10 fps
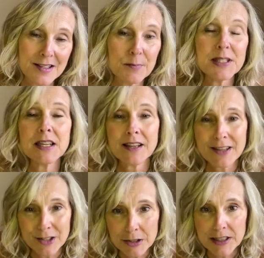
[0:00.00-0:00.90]

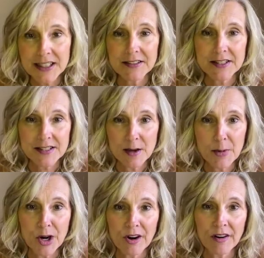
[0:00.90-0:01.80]
particularly in the
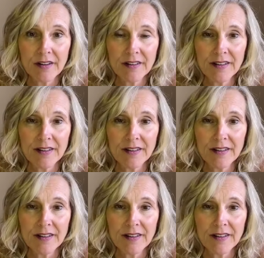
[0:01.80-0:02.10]
summer,